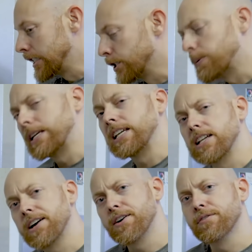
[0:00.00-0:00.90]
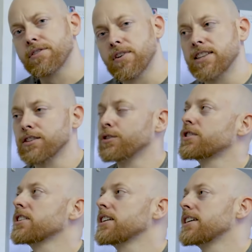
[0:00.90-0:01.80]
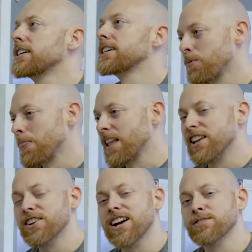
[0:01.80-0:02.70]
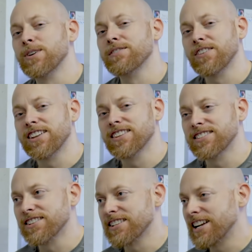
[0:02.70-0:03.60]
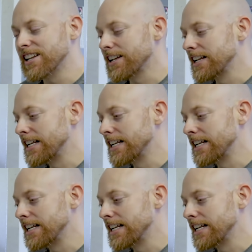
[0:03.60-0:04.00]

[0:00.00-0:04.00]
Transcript: Speaking of the right solution, you guys might find this entertaining.